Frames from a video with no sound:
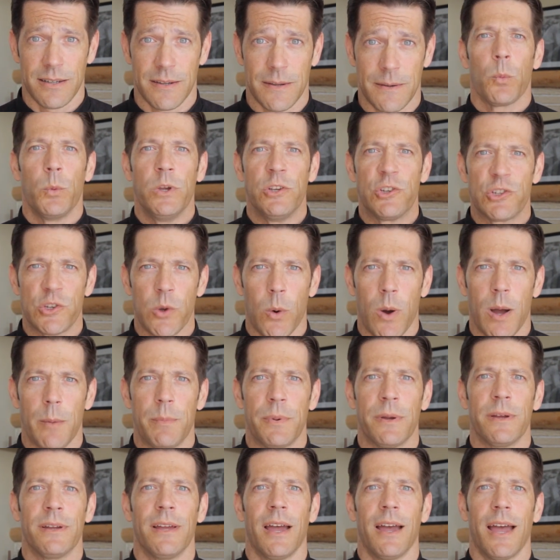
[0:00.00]
We show
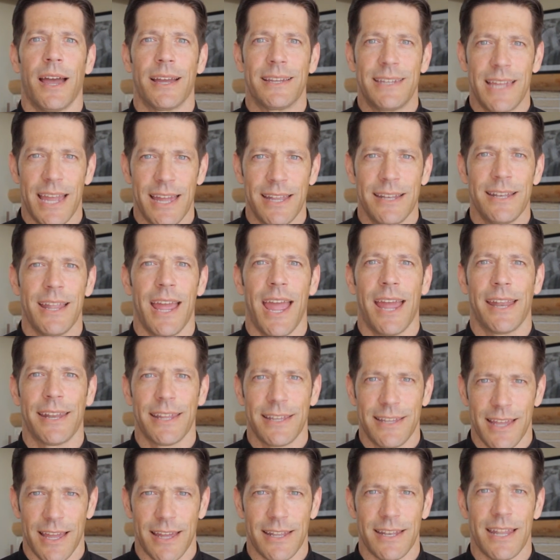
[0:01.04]
up again and
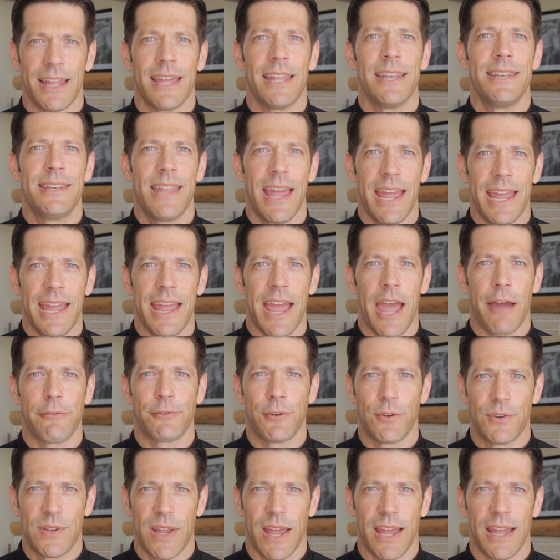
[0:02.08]
again, day
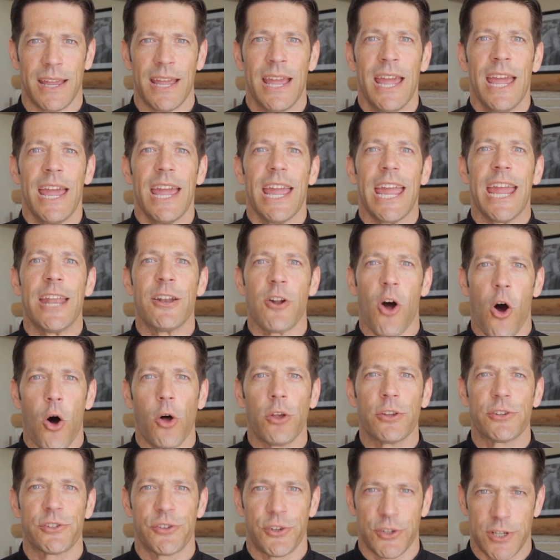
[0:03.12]
after day, in
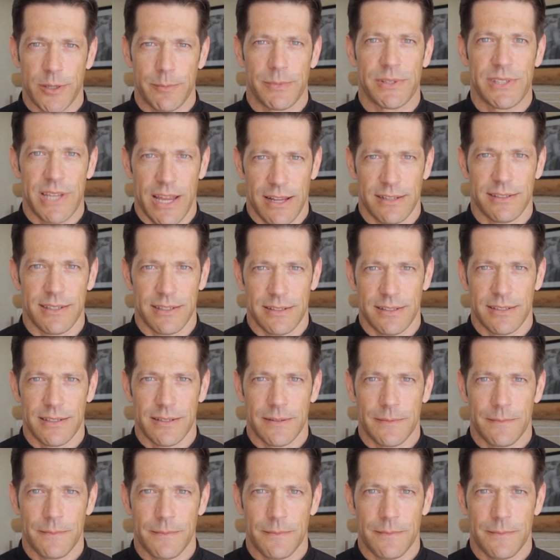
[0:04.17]
all circumstances.